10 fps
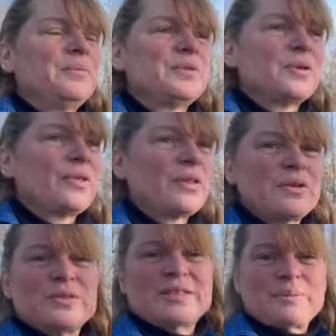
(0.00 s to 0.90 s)
So that
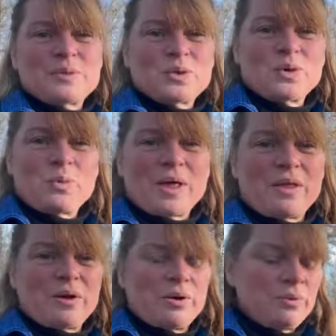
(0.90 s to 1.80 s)
there's some sort of
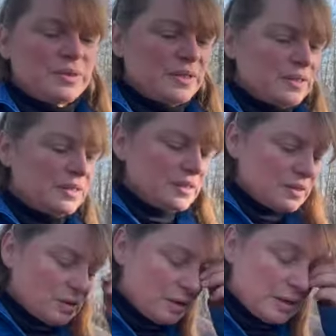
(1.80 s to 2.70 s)
weather
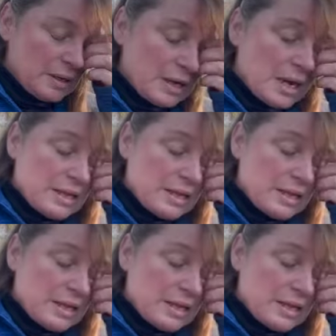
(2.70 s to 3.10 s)
resistance on it,